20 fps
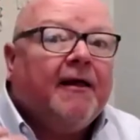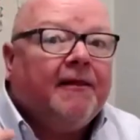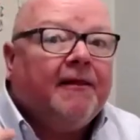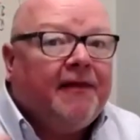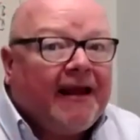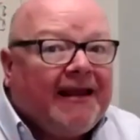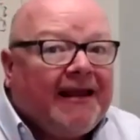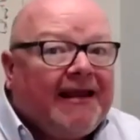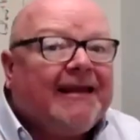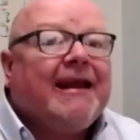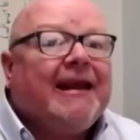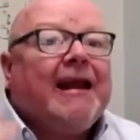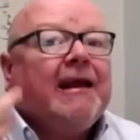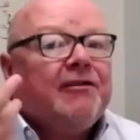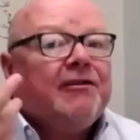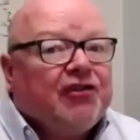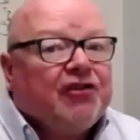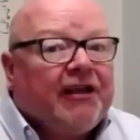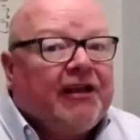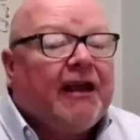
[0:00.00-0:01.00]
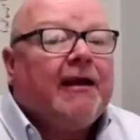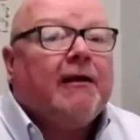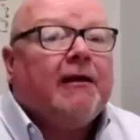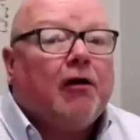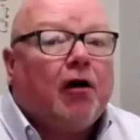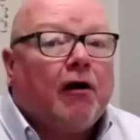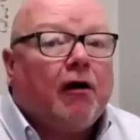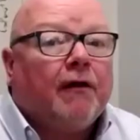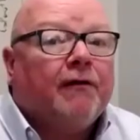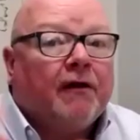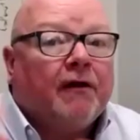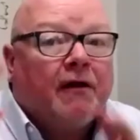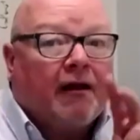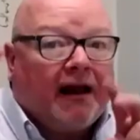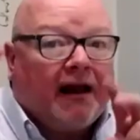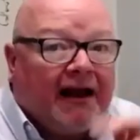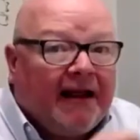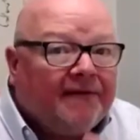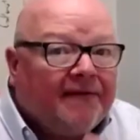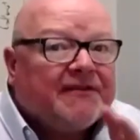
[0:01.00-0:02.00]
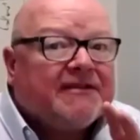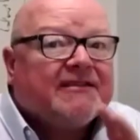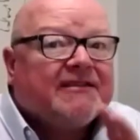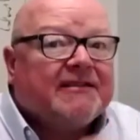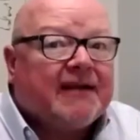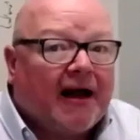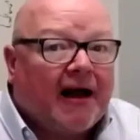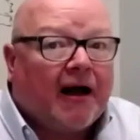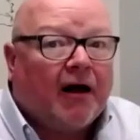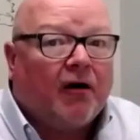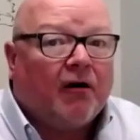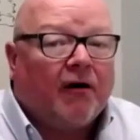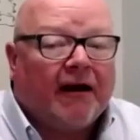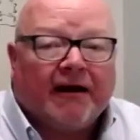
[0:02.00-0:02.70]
they get educated on the lifestyle,